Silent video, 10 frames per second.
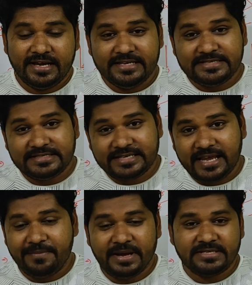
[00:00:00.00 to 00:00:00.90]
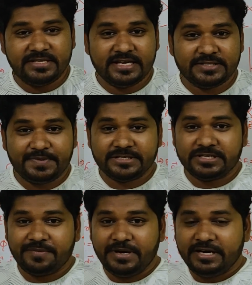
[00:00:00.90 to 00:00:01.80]
is same as the
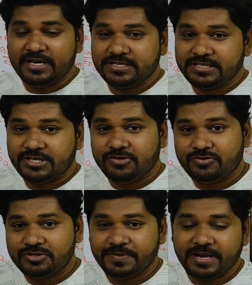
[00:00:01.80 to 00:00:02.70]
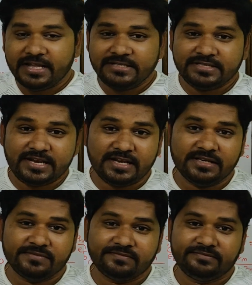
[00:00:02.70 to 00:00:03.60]
expression of intensity due to spherical
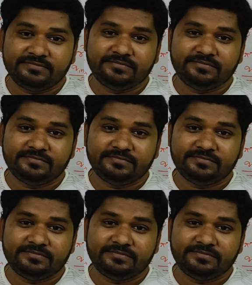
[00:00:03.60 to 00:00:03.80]
shell.